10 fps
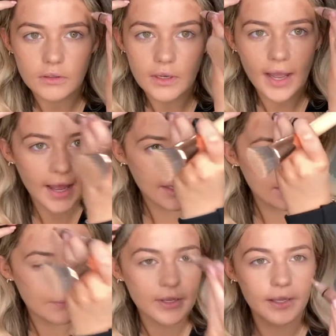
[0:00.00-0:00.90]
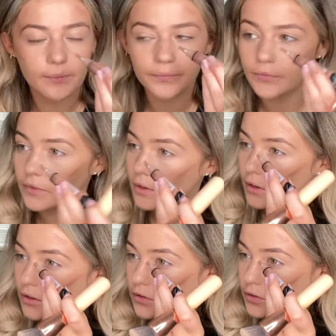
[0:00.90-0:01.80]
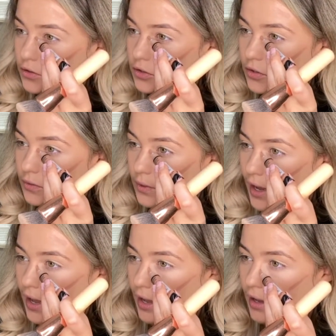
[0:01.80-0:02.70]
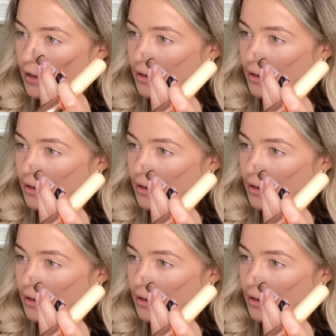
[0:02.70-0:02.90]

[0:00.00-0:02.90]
add a bit to where